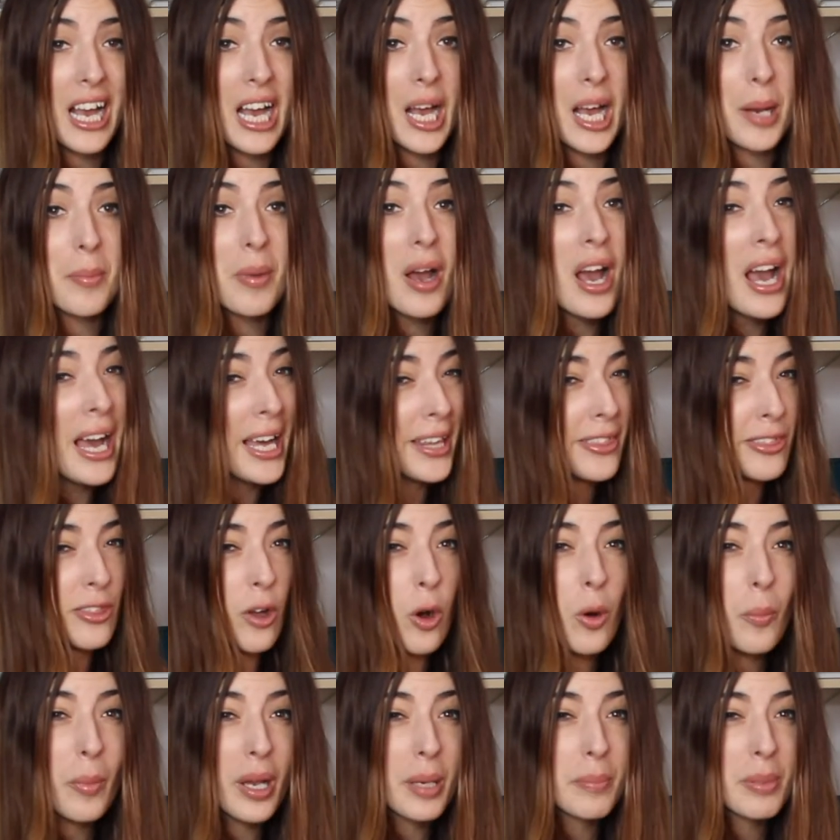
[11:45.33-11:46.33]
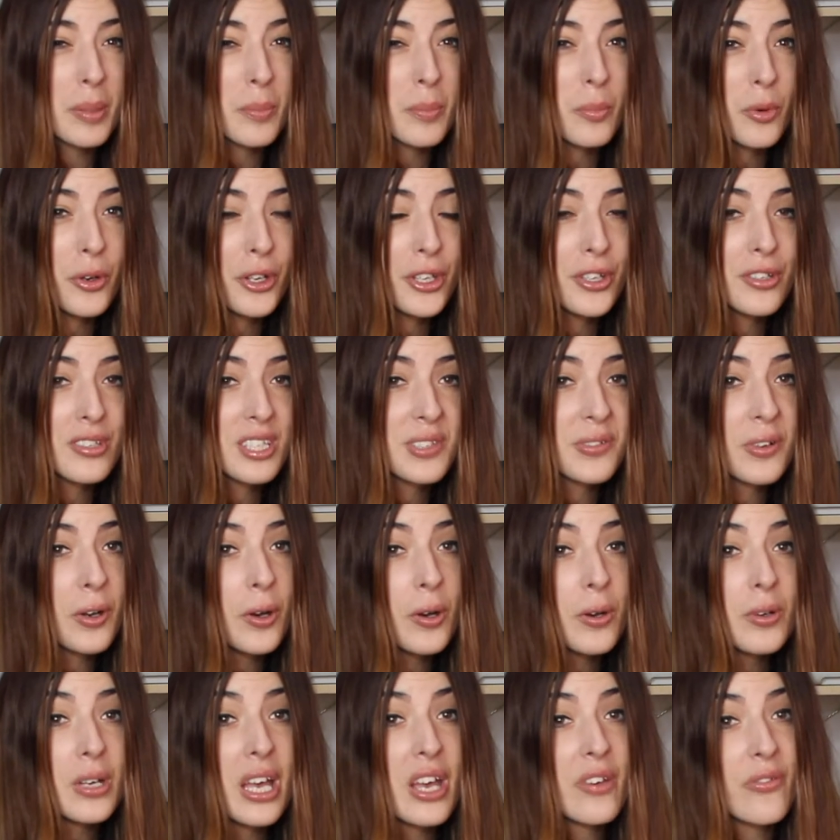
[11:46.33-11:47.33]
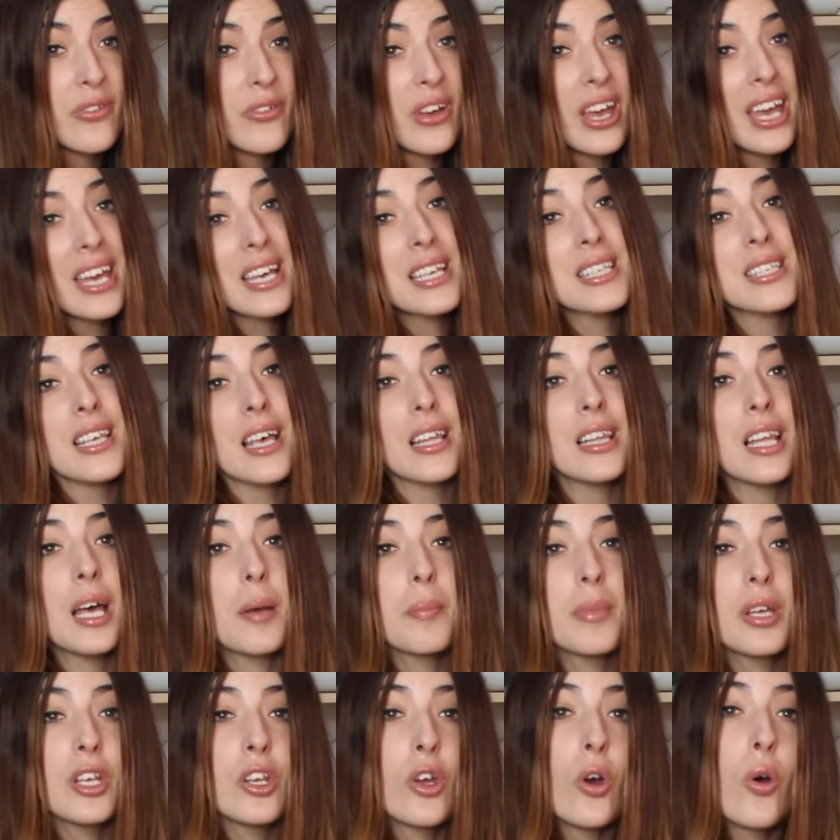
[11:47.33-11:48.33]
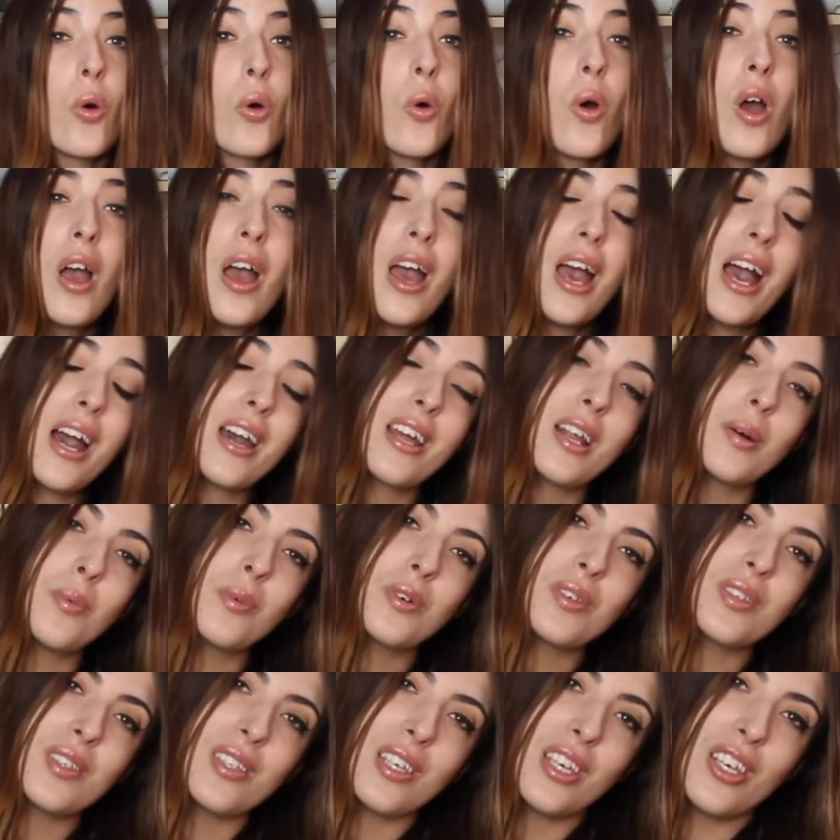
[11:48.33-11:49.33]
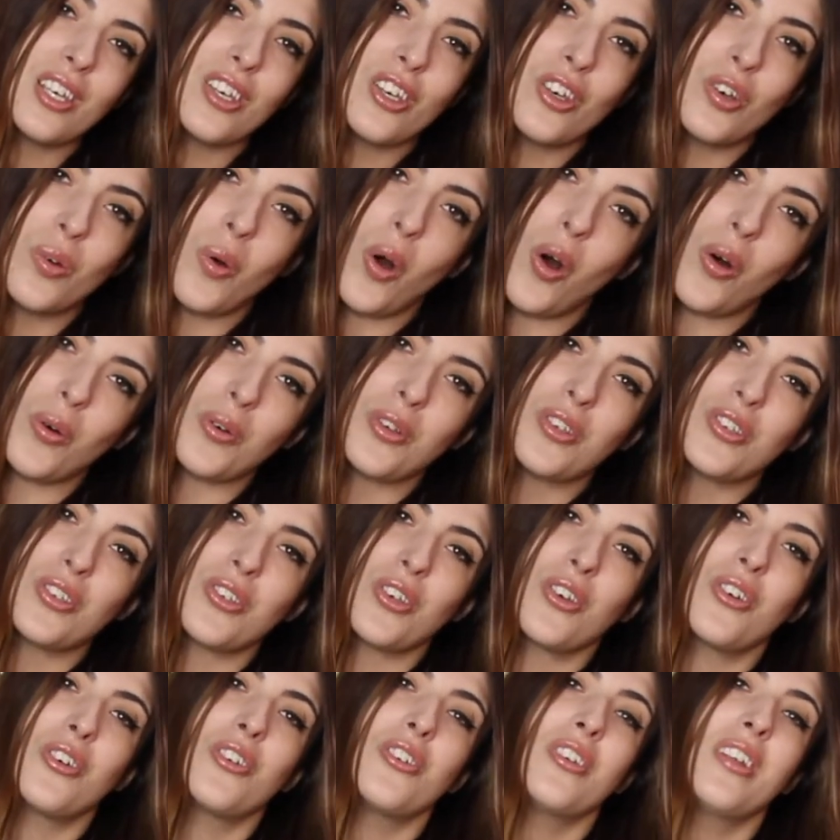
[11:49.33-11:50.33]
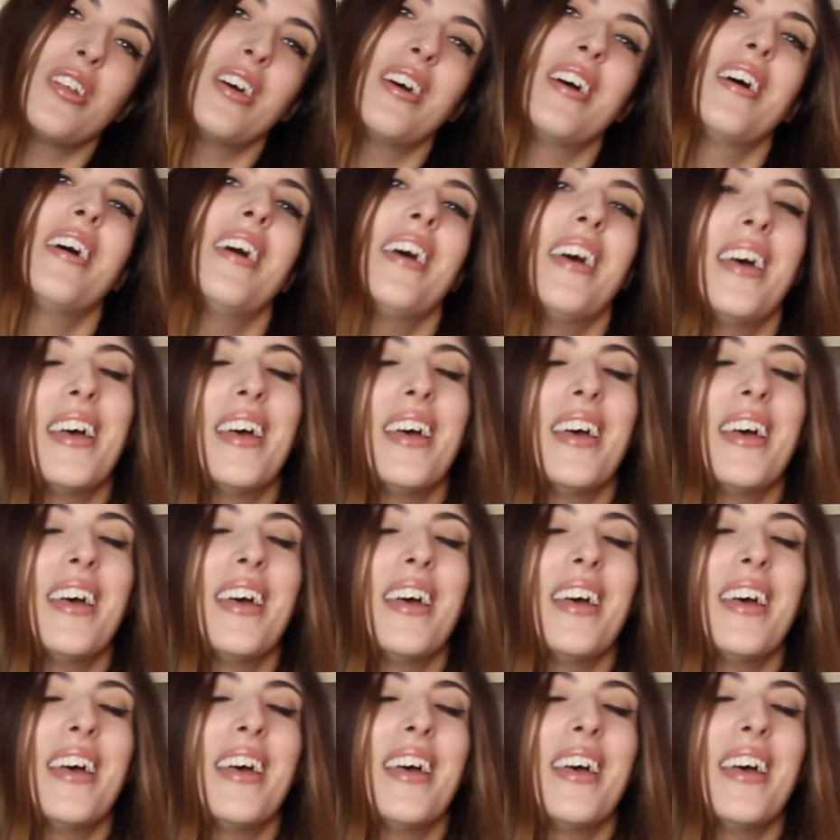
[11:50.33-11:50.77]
I thought might be more useful. If it is, let me know, and I will see you all soon.